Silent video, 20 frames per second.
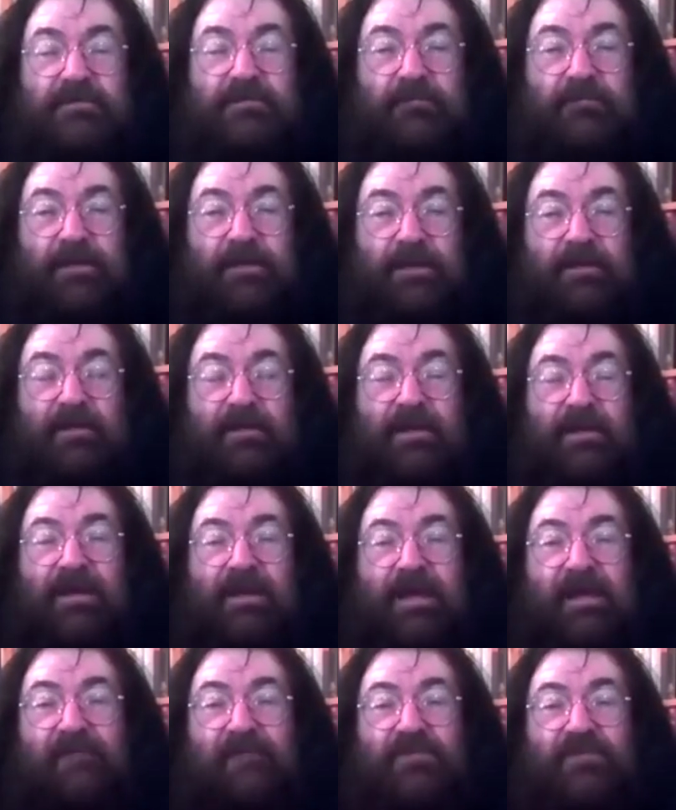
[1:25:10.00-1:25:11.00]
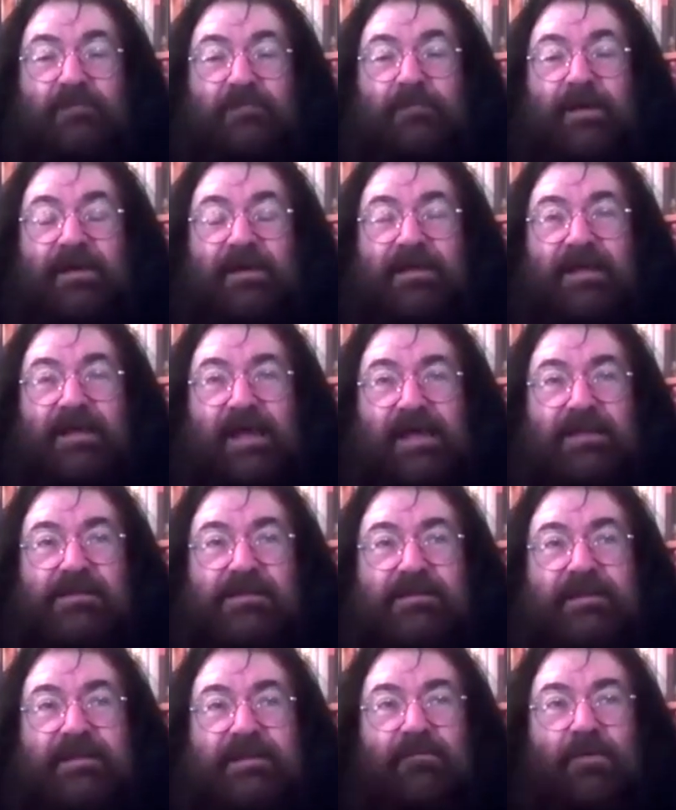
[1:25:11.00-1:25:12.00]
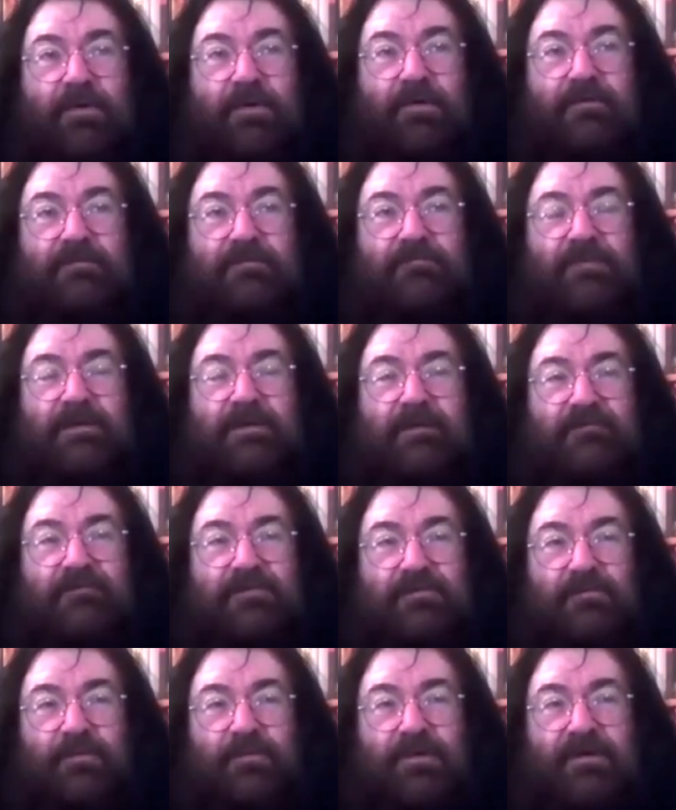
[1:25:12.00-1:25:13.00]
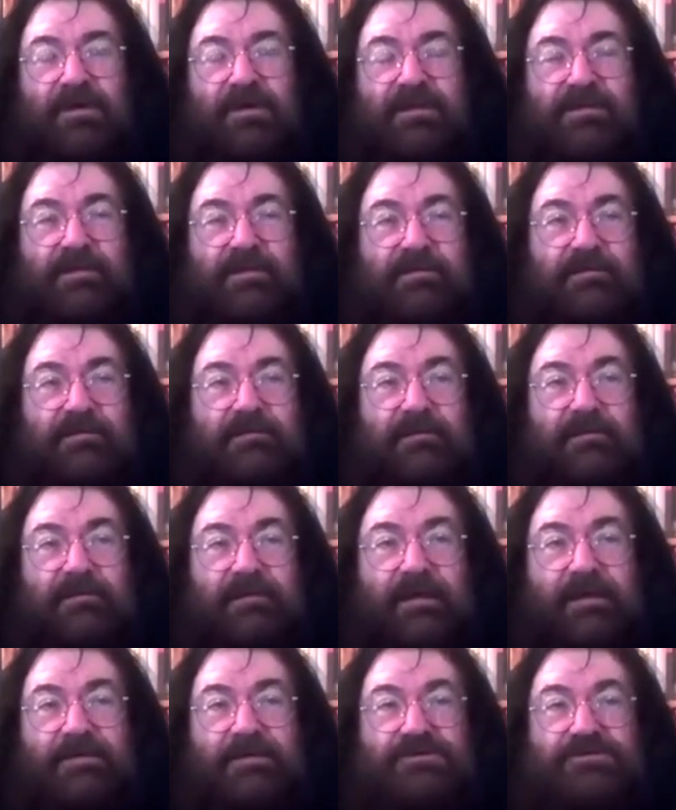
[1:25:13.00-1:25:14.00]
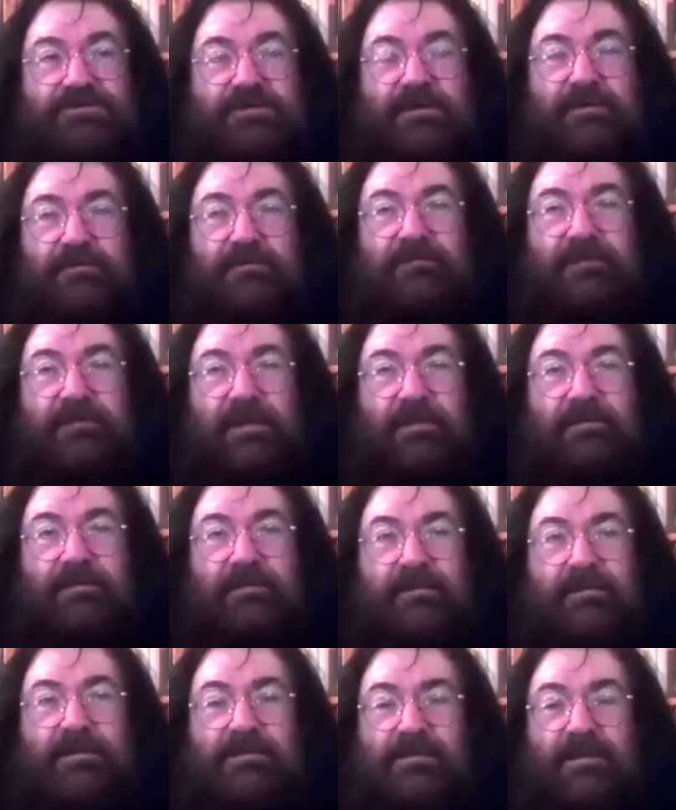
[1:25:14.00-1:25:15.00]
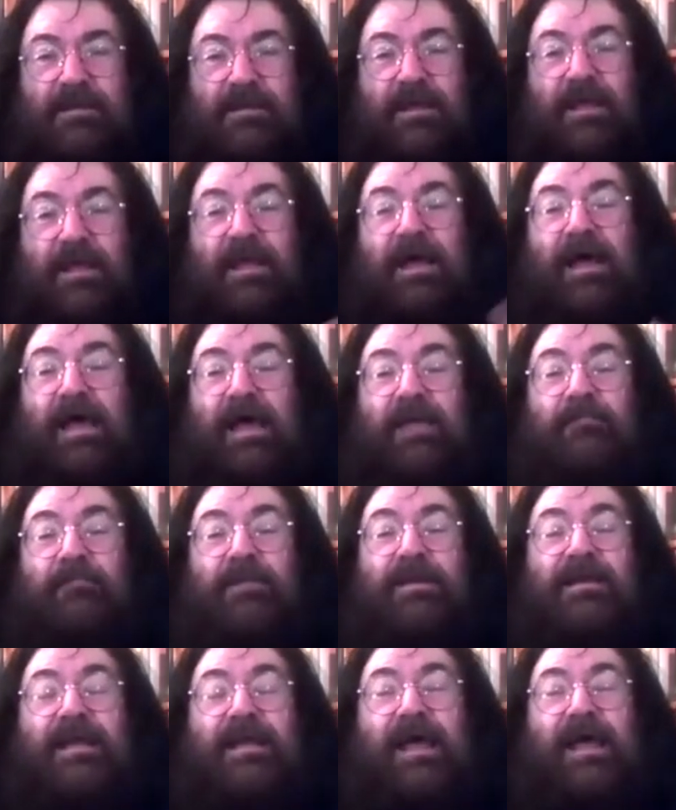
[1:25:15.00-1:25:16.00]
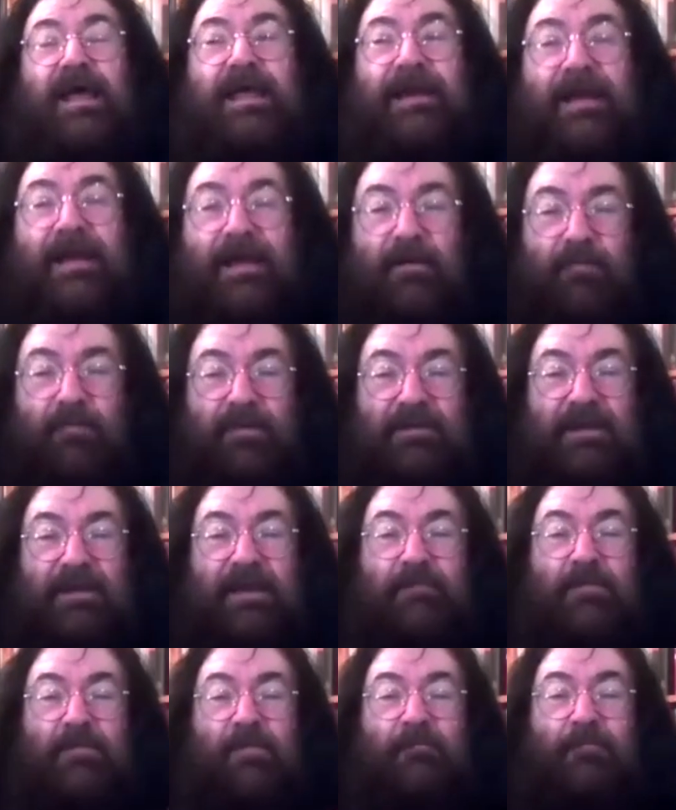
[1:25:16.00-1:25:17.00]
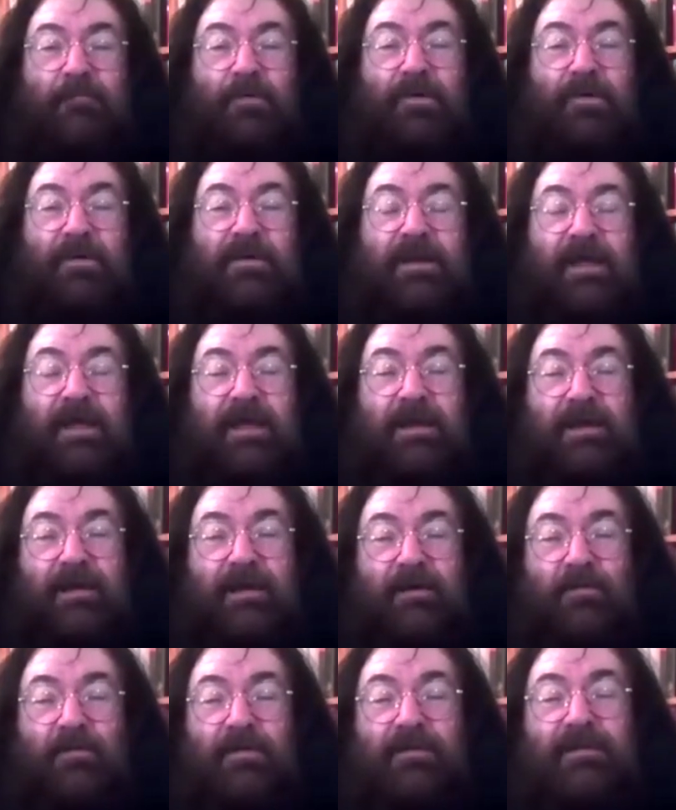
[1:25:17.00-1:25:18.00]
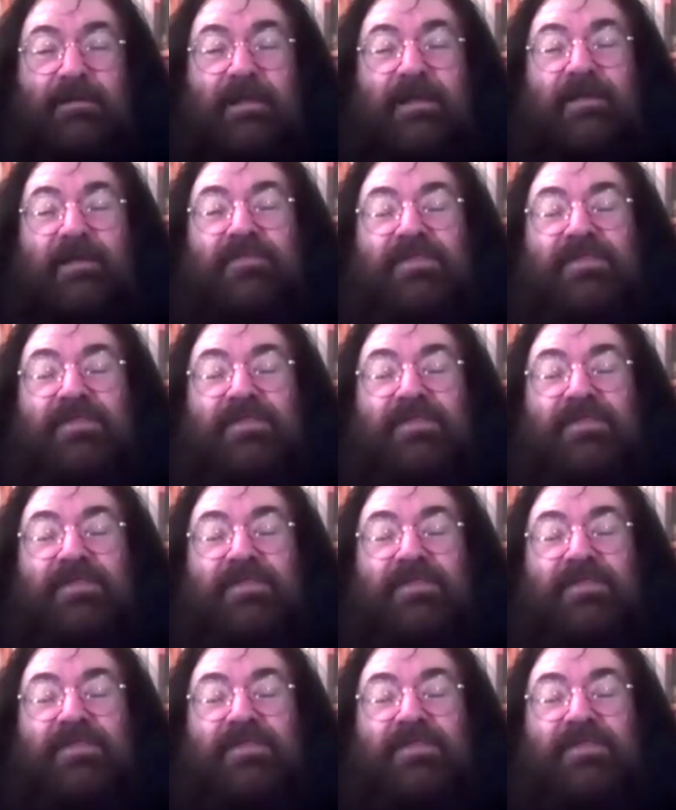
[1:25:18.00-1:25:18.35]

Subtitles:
to make. Everybody has their own, whatever the word is, inclination, tendency. I'm a night owl. I'm a born night owl.